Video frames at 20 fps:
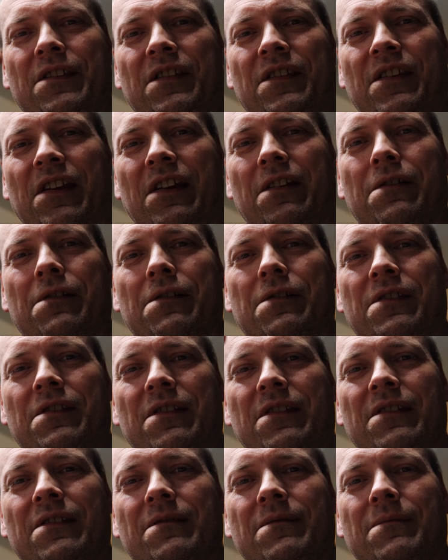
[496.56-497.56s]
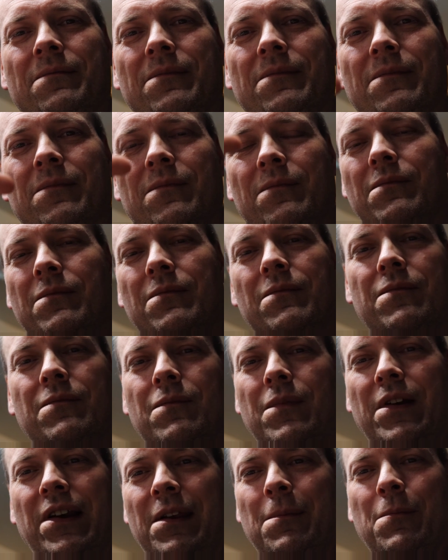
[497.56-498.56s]
the stickers. And
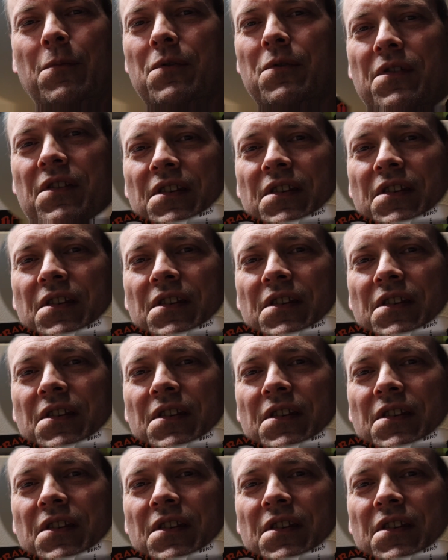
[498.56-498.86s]
we need more.